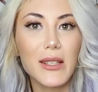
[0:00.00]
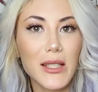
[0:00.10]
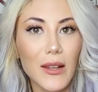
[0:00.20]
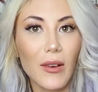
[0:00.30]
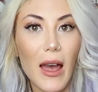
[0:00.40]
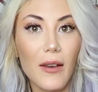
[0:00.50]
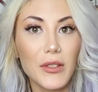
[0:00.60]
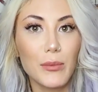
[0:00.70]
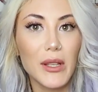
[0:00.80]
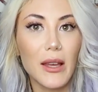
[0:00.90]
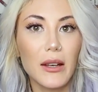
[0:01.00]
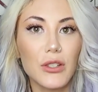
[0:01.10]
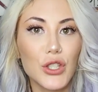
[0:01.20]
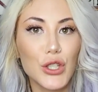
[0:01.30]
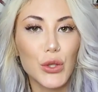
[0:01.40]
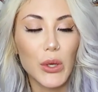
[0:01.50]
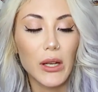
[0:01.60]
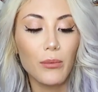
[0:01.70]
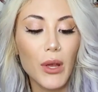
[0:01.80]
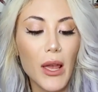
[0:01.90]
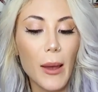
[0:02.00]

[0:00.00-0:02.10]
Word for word: doesn't even have to be that extreme